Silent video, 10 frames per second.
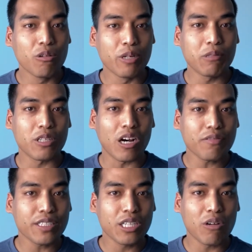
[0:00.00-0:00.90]
We would
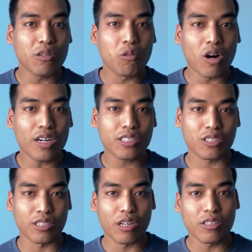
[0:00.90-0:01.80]
often go on walks
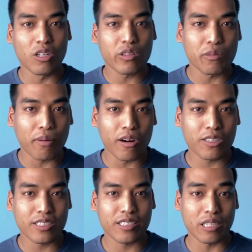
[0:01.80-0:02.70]
or go to local
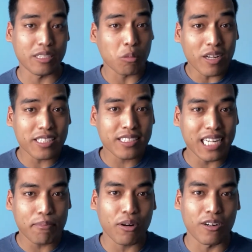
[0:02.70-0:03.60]
parks as well as
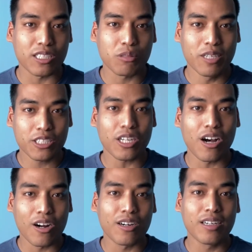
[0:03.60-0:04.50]
state parks, which
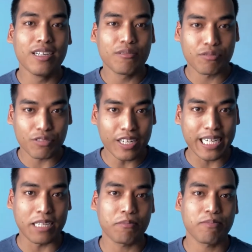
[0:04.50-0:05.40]
are
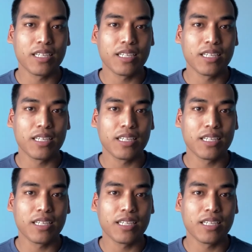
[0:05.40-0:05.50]
free.